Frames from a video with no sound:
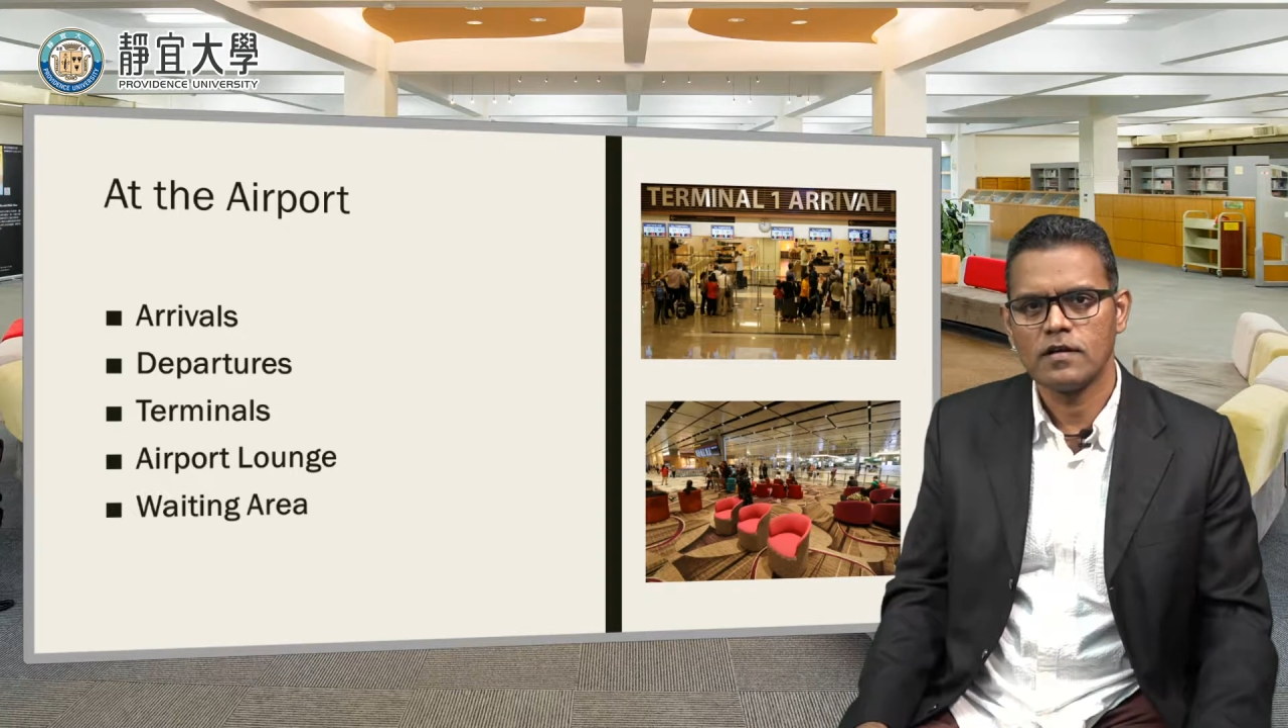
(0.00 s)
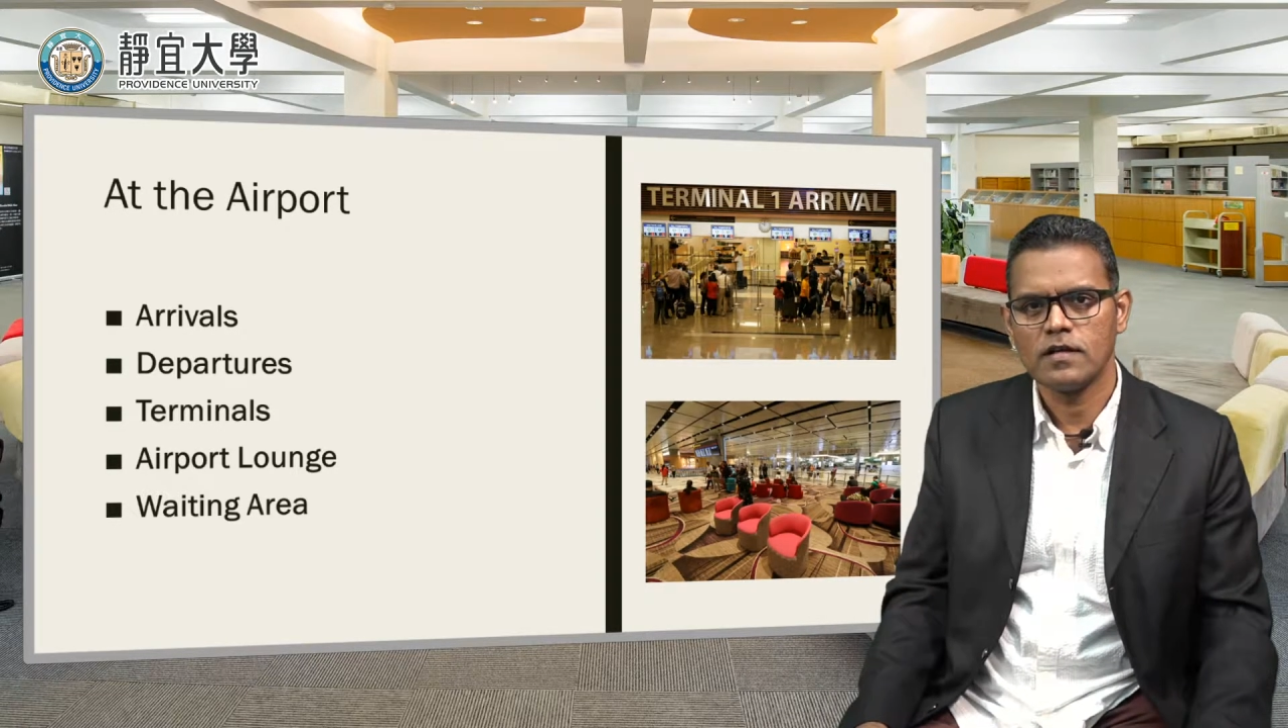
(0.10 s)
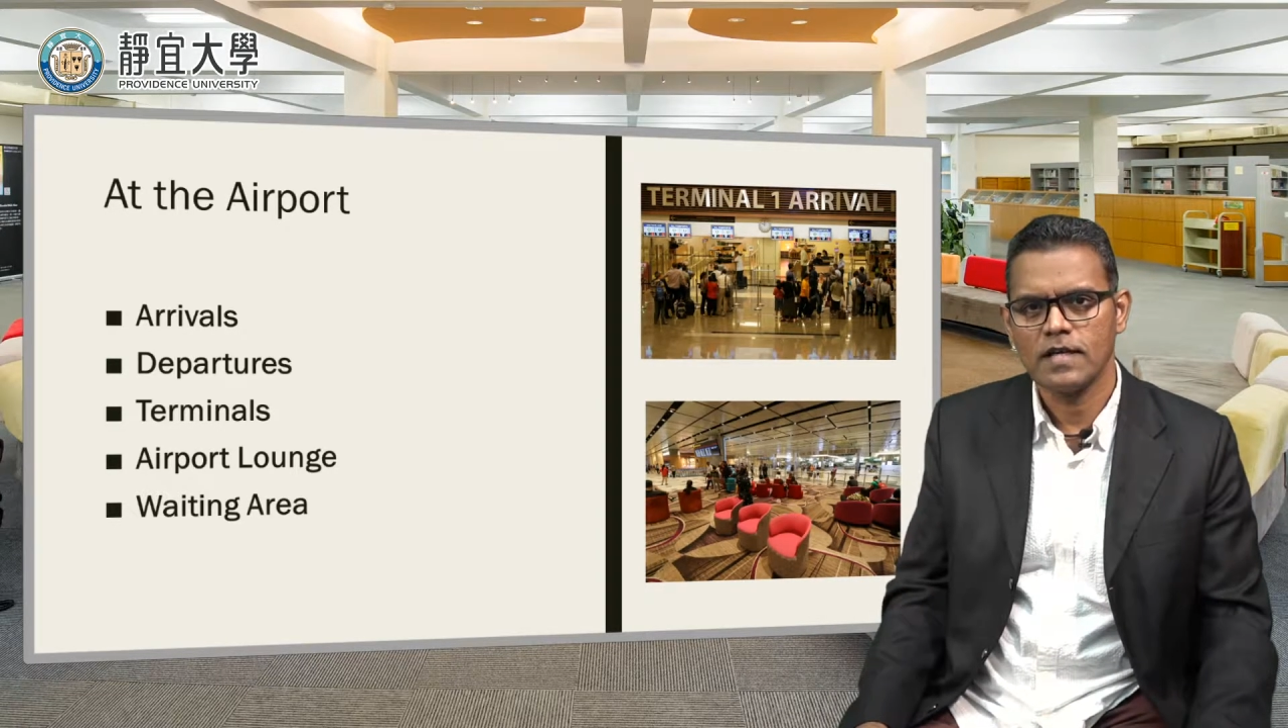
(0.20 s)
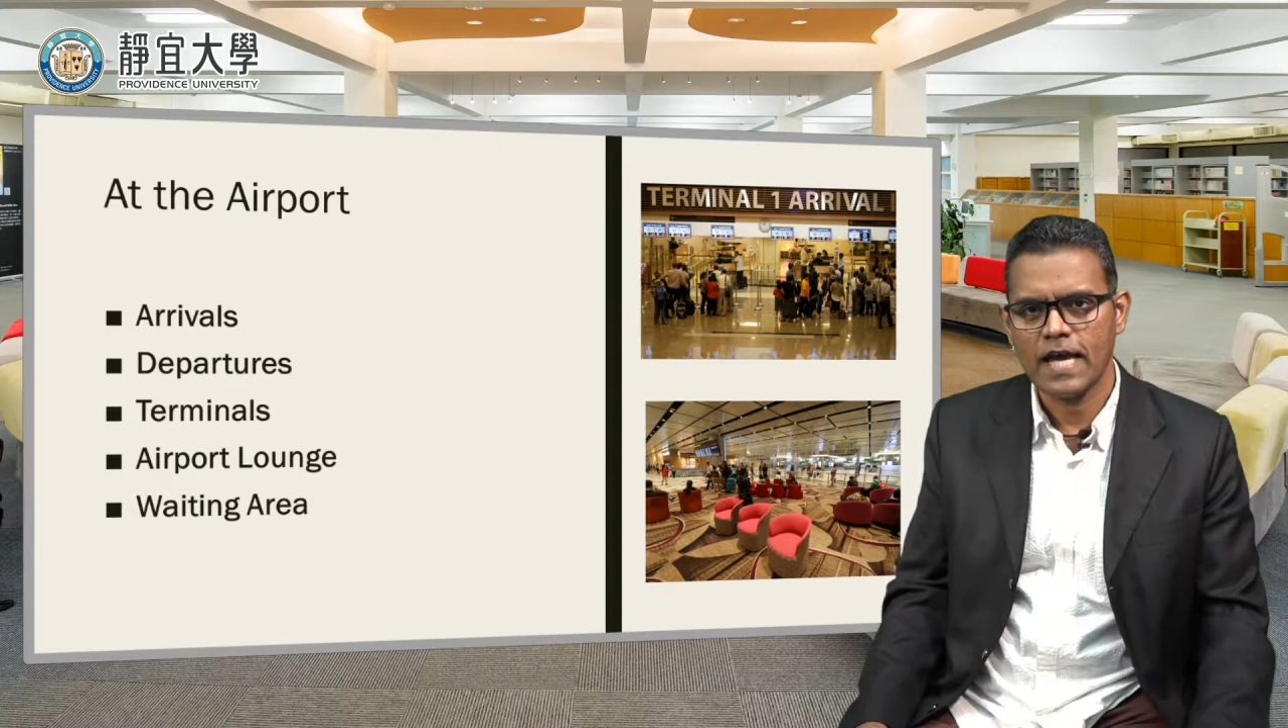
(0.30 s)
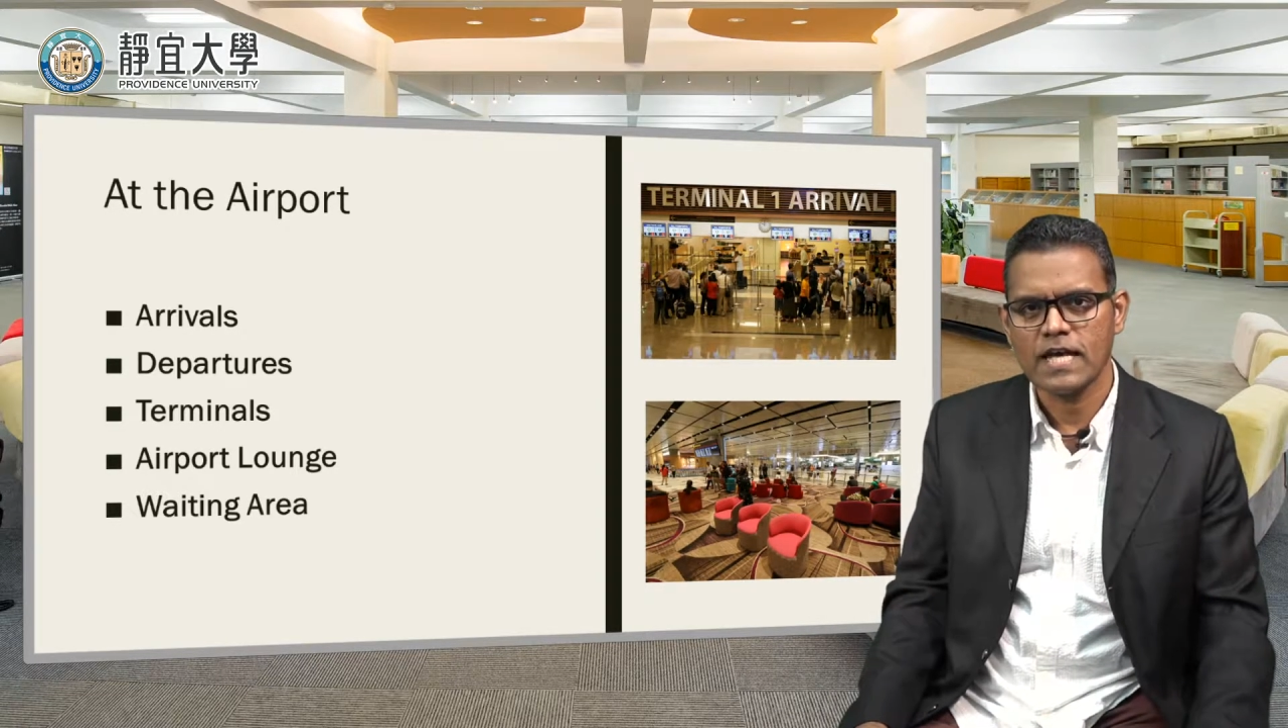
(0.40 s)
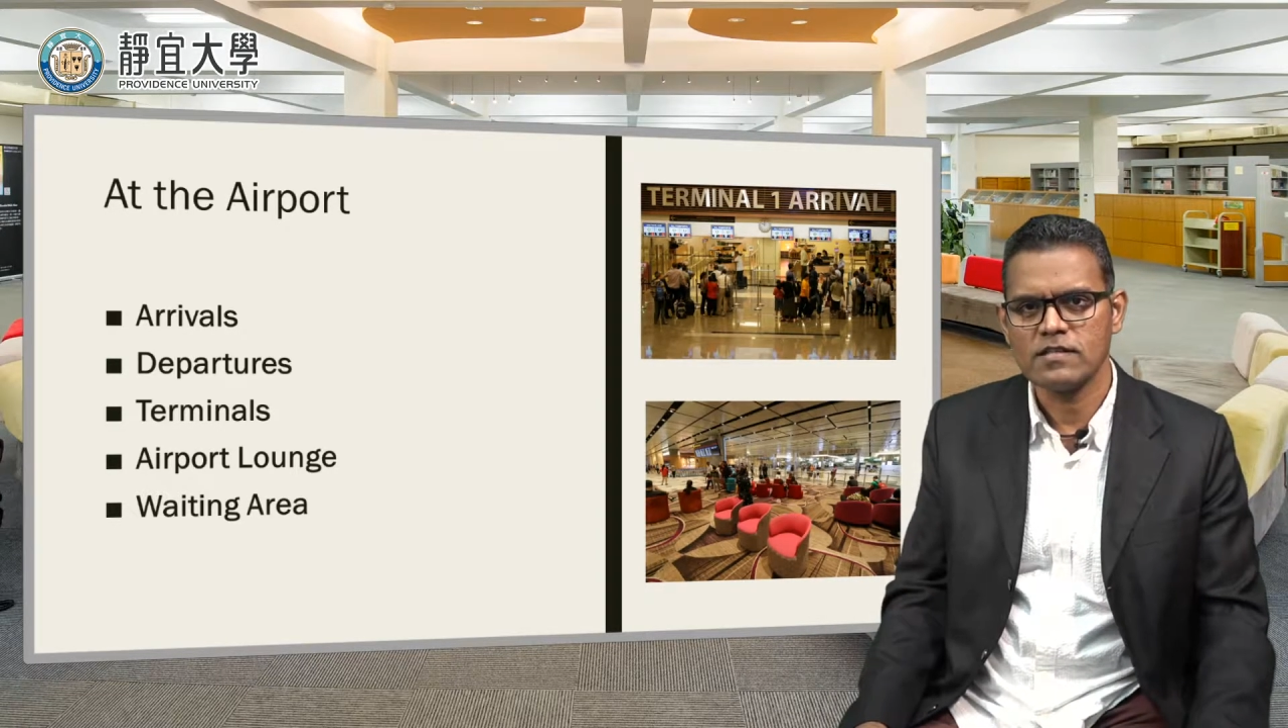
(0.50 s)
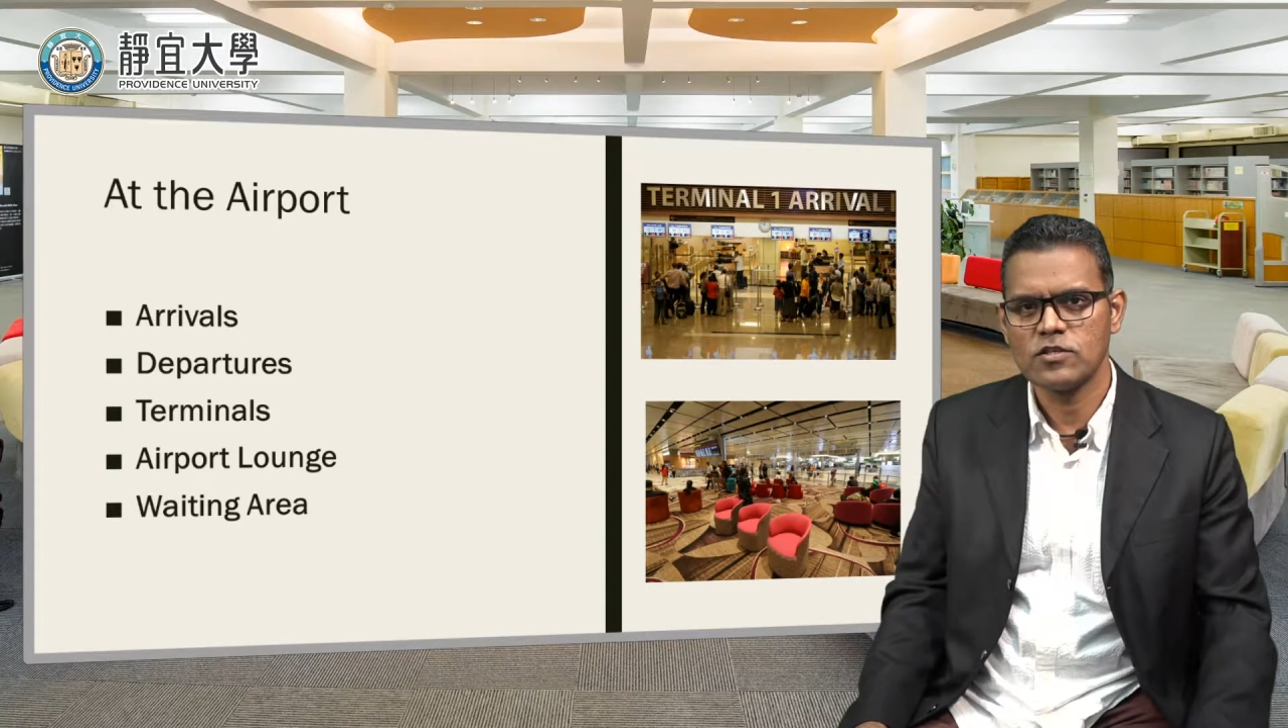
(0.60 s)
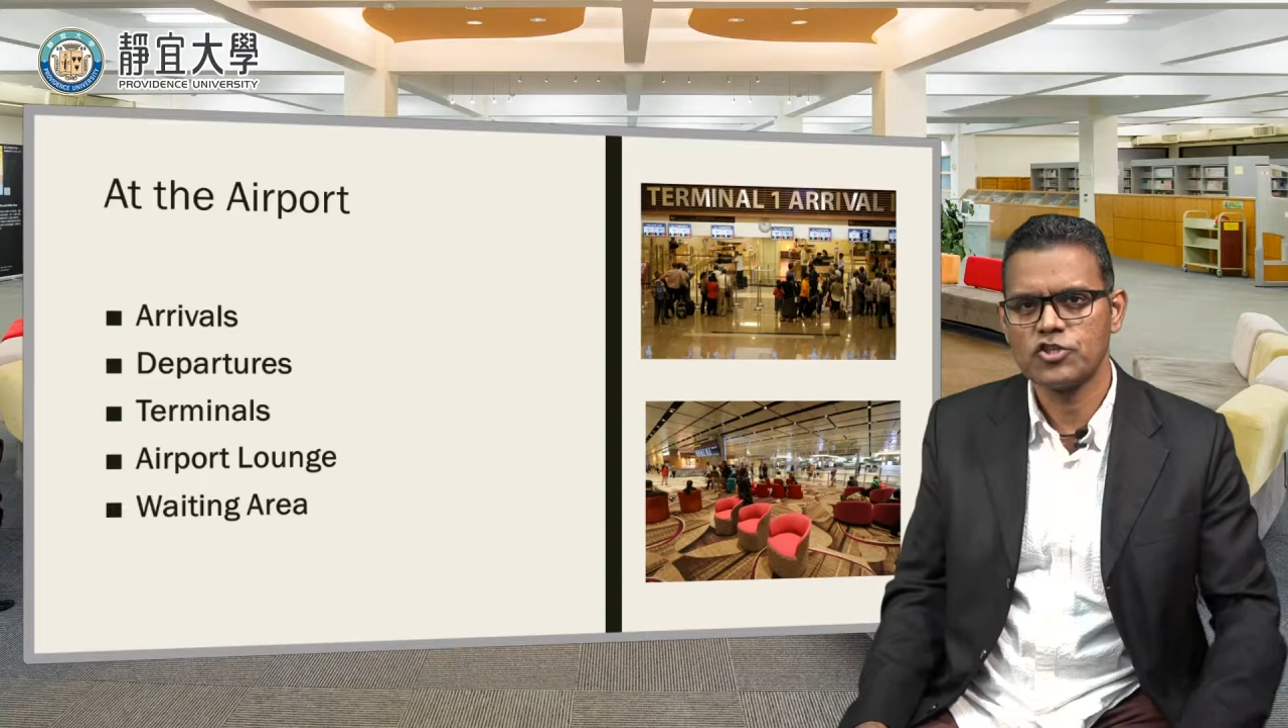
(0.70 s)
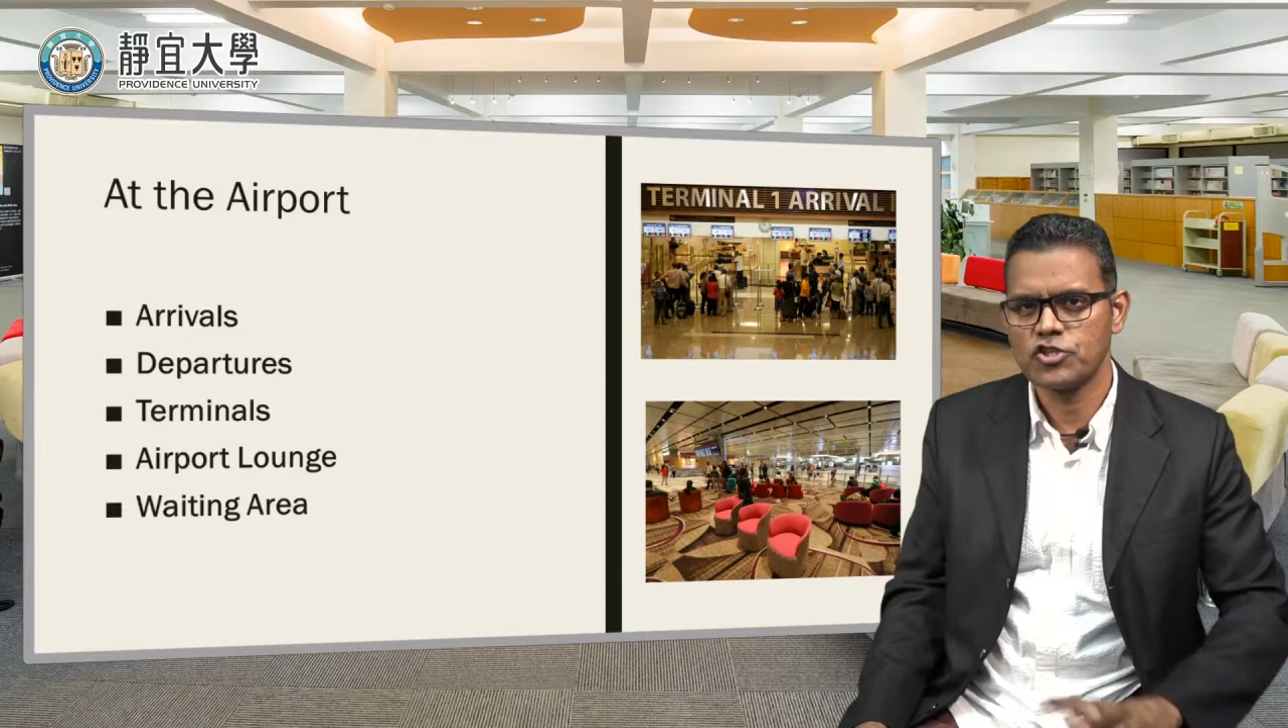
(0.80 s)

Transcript: has